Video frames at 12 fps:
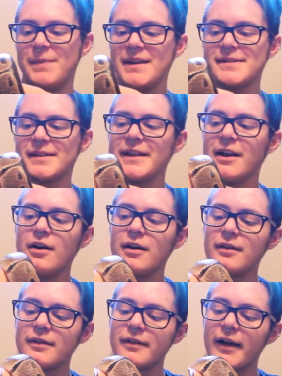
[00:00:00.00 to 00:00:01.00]
basically
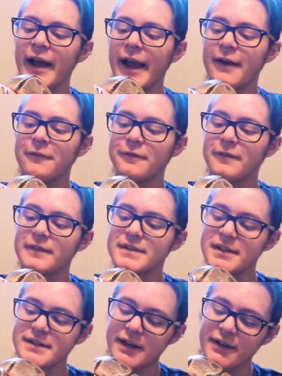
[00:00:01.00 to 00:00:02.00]
all I have
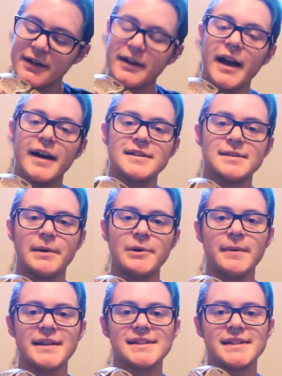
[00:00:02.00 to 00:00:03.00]
to tell you guys
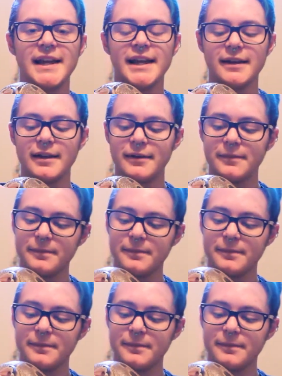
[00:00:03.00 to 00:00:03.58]
about my snake.